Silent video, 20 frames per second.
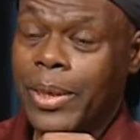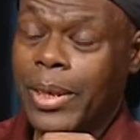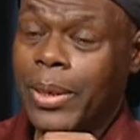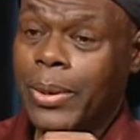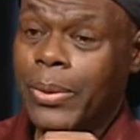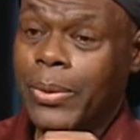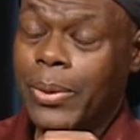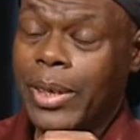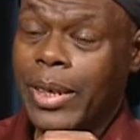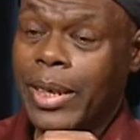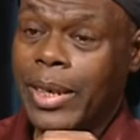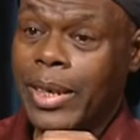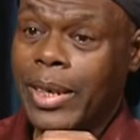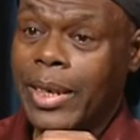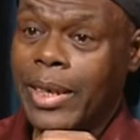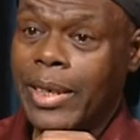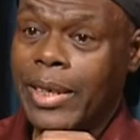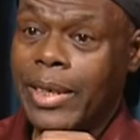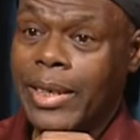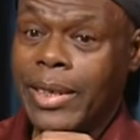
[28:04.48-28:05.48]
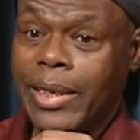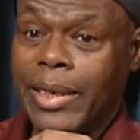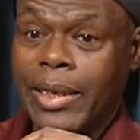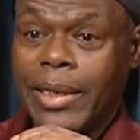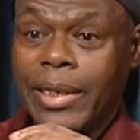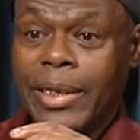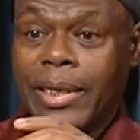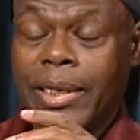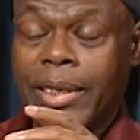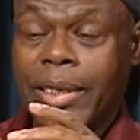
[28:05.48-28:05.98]
are looking at
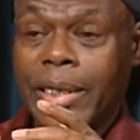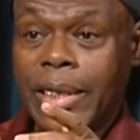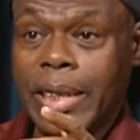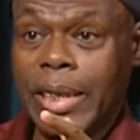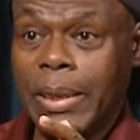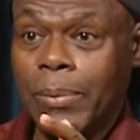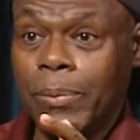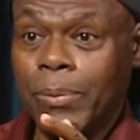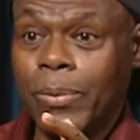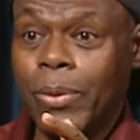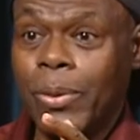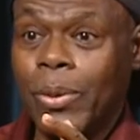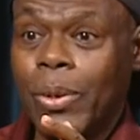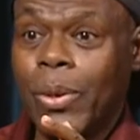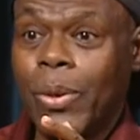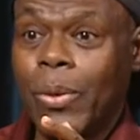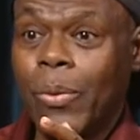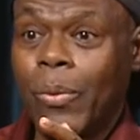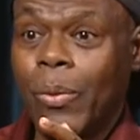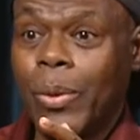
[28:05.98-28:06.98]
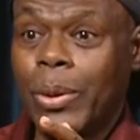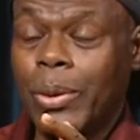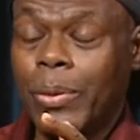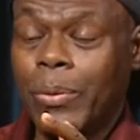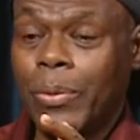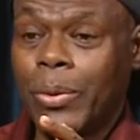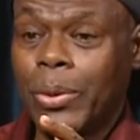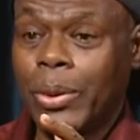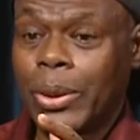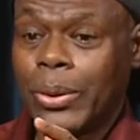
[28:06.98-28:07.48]
its theme, which
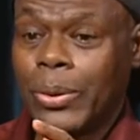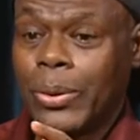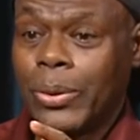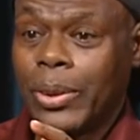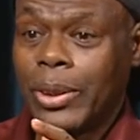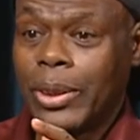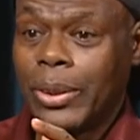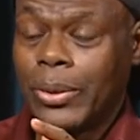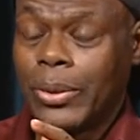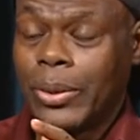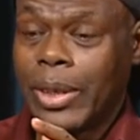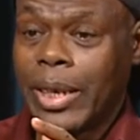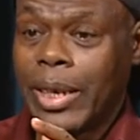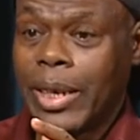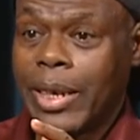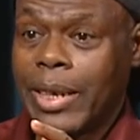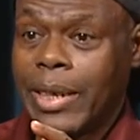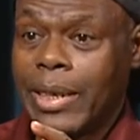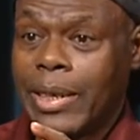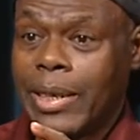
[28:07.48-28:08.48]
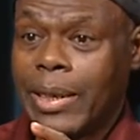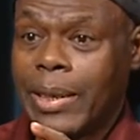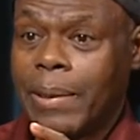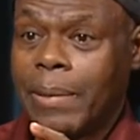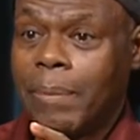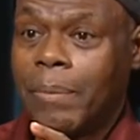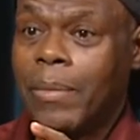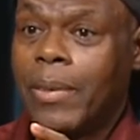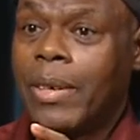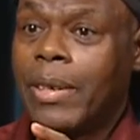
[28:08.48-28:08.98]
of course is looking at
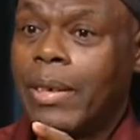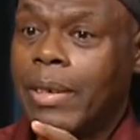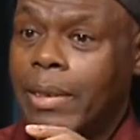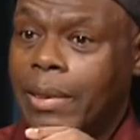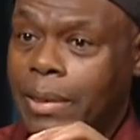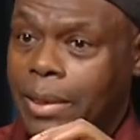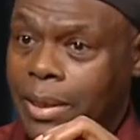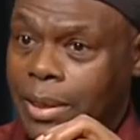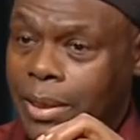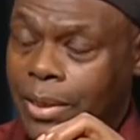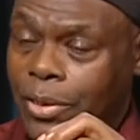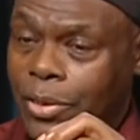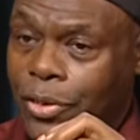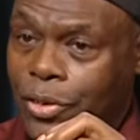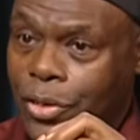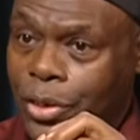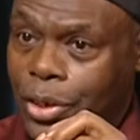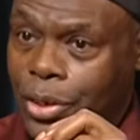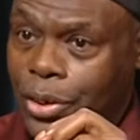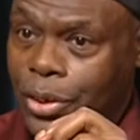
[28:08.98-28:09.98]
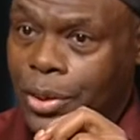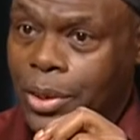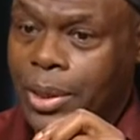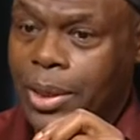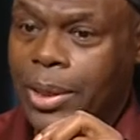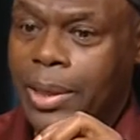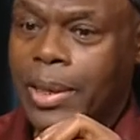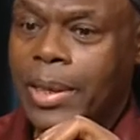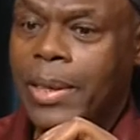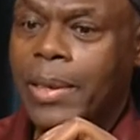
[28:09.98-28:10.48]
the
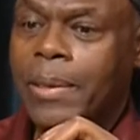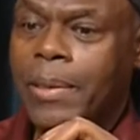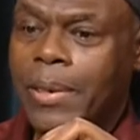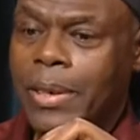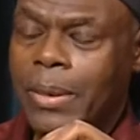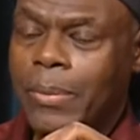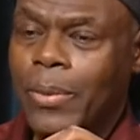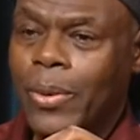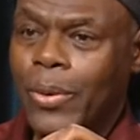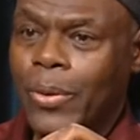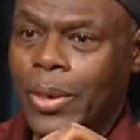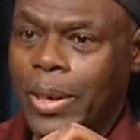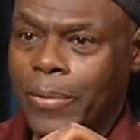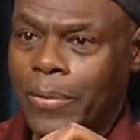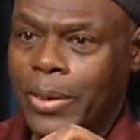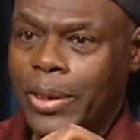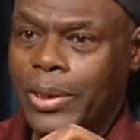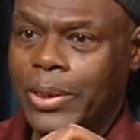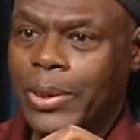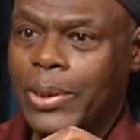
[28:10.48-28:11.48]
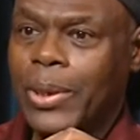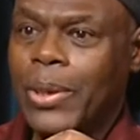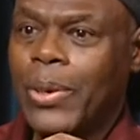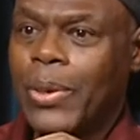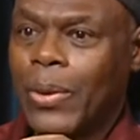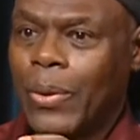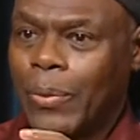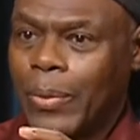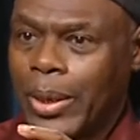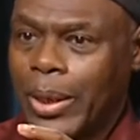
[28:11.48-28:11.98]
changing demographics
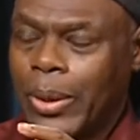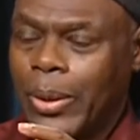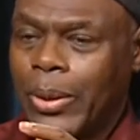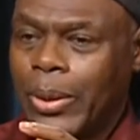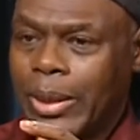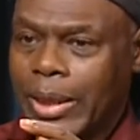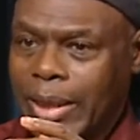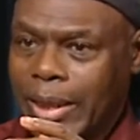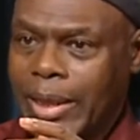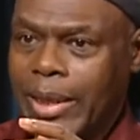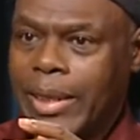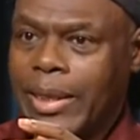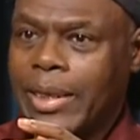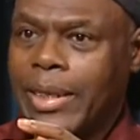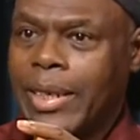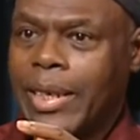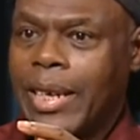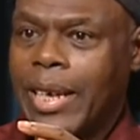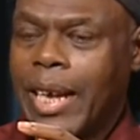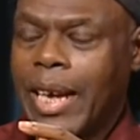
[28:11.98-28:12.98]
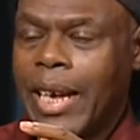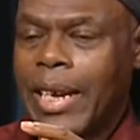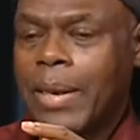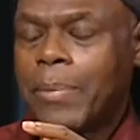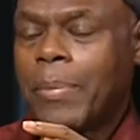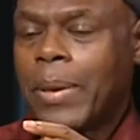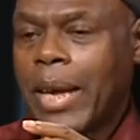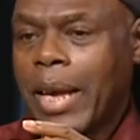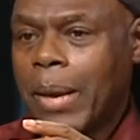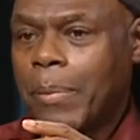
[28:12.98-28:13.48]
of the continent,
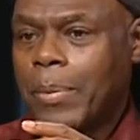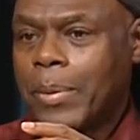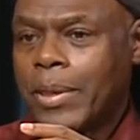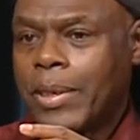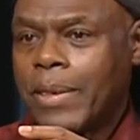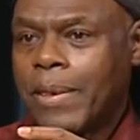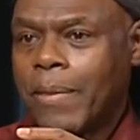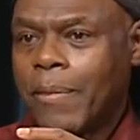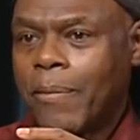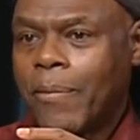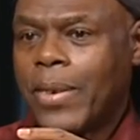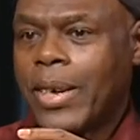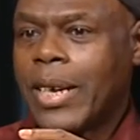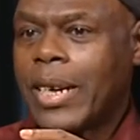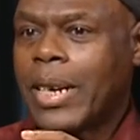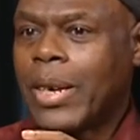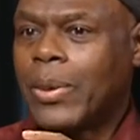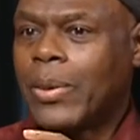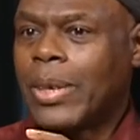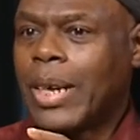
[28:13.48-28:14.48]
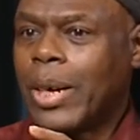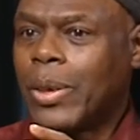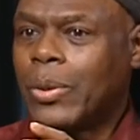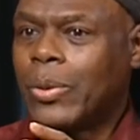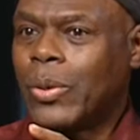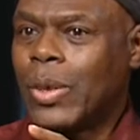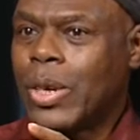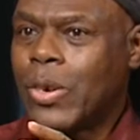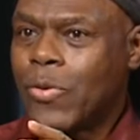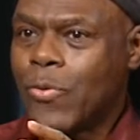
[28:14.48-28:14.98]
and perhaps figure out how
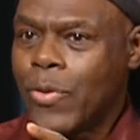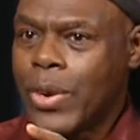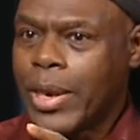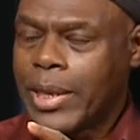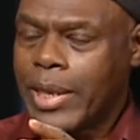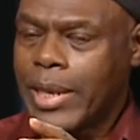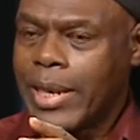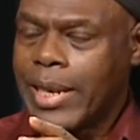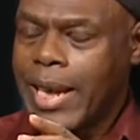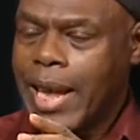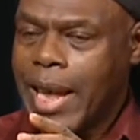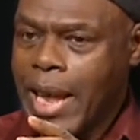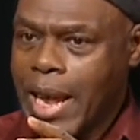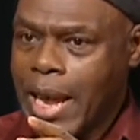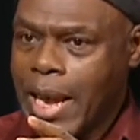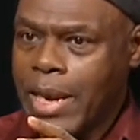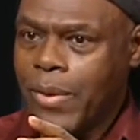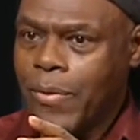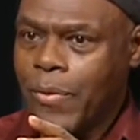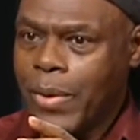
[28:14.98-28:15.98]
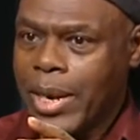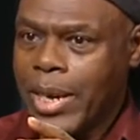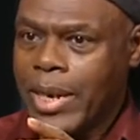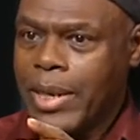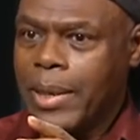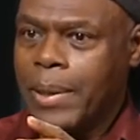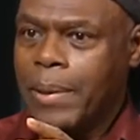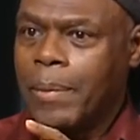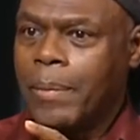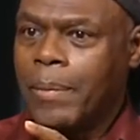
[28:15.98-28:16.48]
to address and end
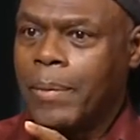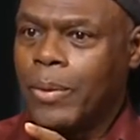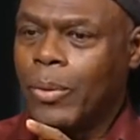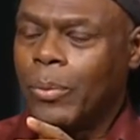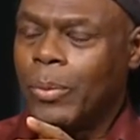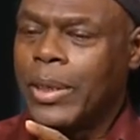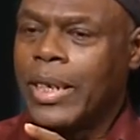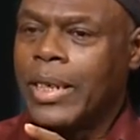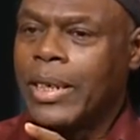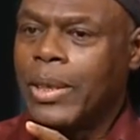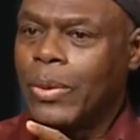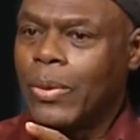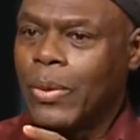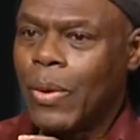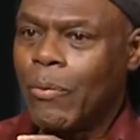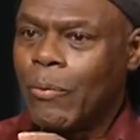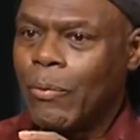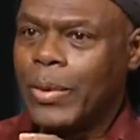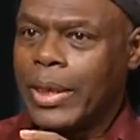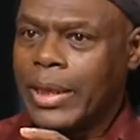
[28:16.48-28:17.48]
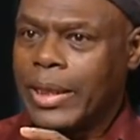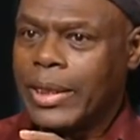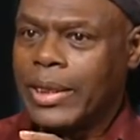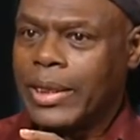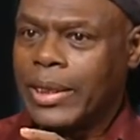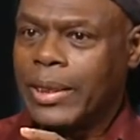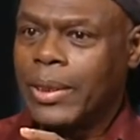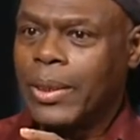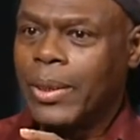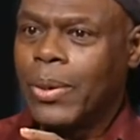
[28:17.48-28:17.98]
really the obtaining
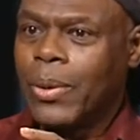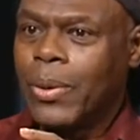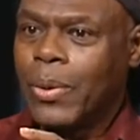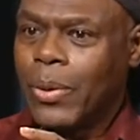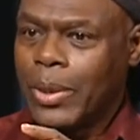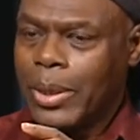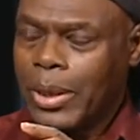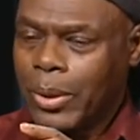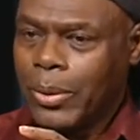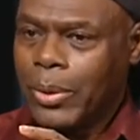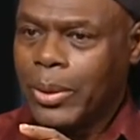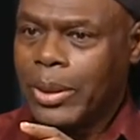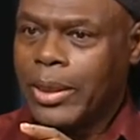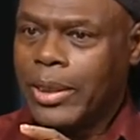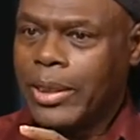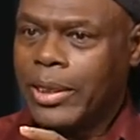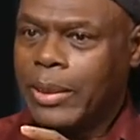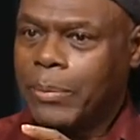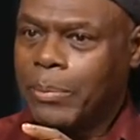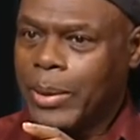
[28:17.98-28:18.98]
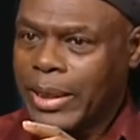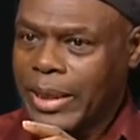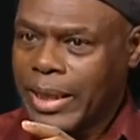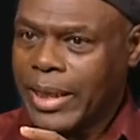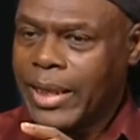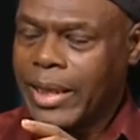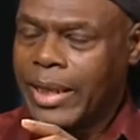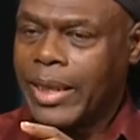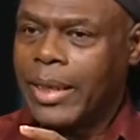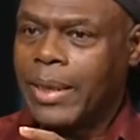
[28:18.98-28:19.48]
conflicts on the continent, in
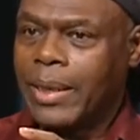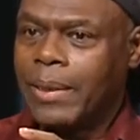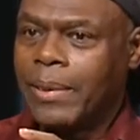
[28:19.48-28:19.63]
particular